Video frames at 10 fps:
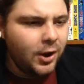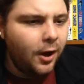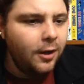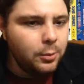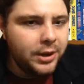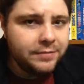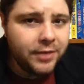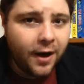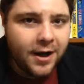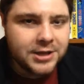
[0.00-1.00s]
hallway of
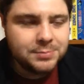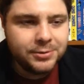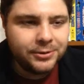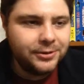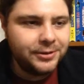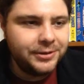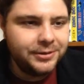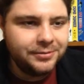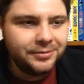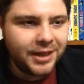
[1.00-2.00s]
the hospital,
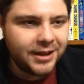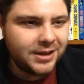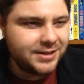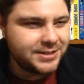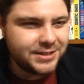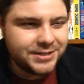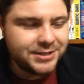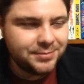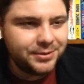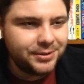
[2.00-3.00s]
and that kind of
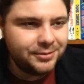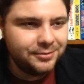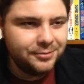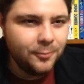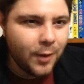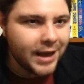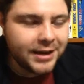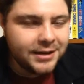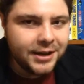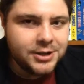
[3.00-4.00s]
sets up the
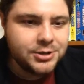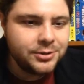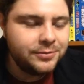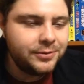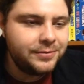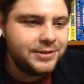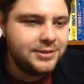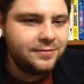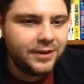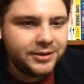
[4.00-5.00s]
wacky nature of
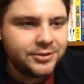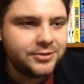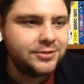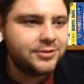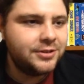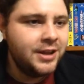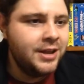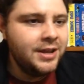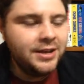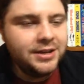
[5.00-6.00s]
these adventures. And
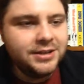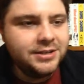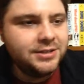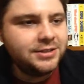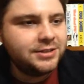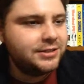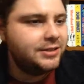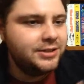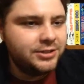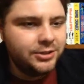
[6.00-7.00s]
he's
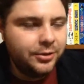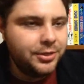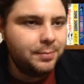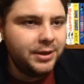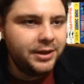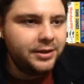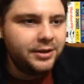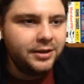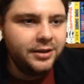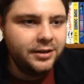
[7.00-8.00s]
in his youth a big
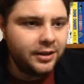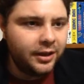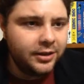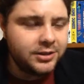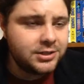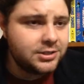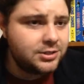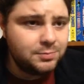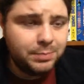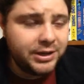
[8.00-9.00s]

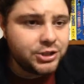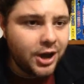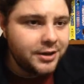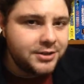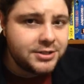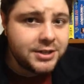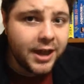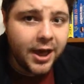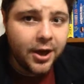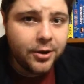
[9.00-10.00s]
shot in his
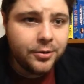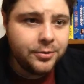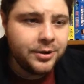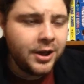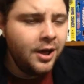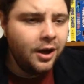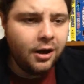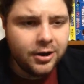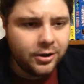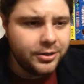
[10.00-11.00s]
town,
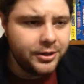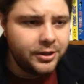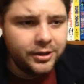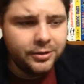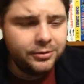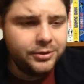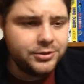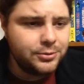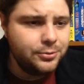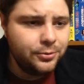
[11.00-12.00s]
on all the
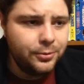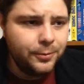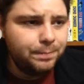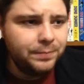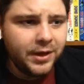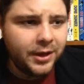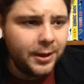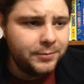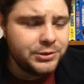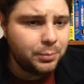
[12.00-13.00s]
school
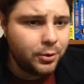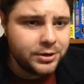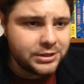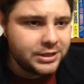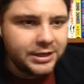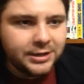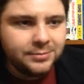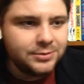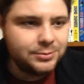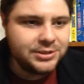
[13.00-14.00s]
sports
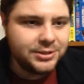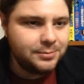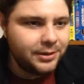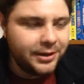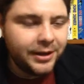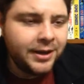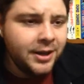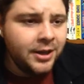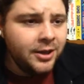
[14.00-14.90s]
teams. We see him playing